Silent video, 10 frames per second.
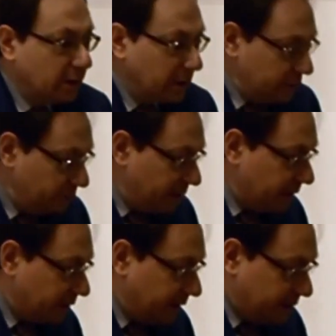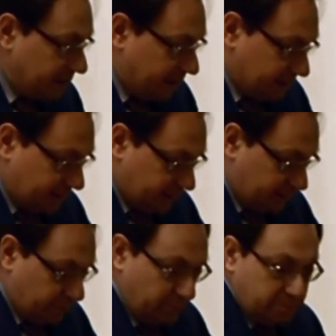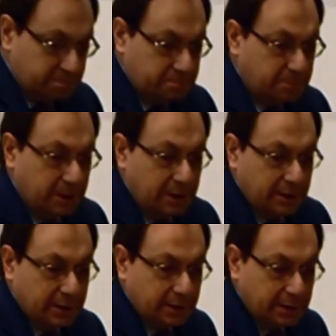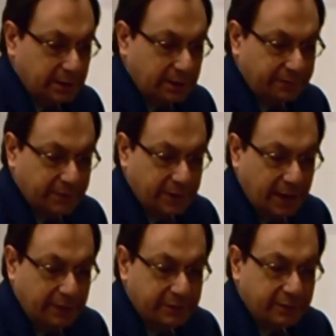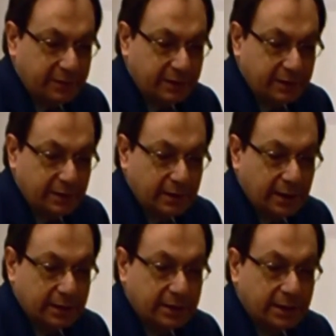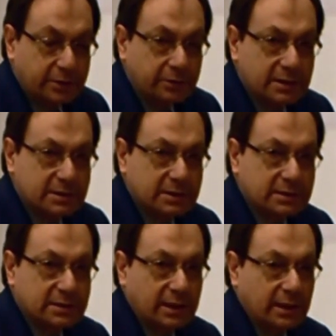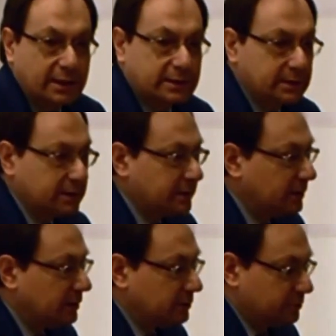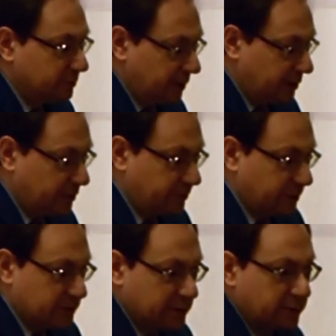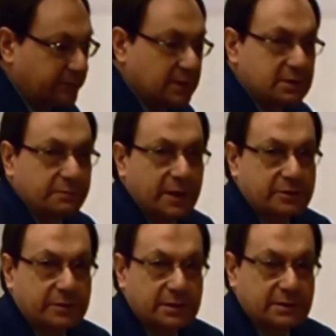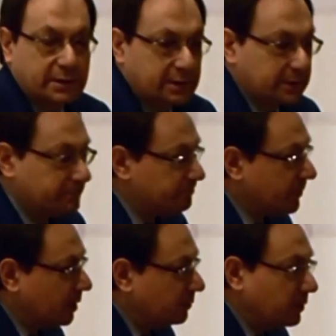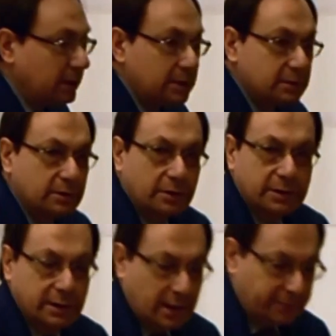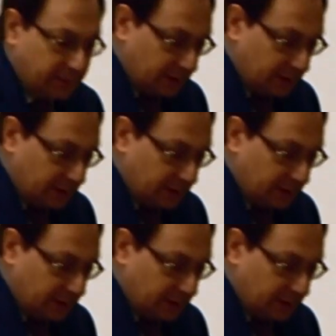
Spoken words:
You may think that, oh, well, if everything and the accuracy is related to the accuracy of this measuring stick. Well, not enough.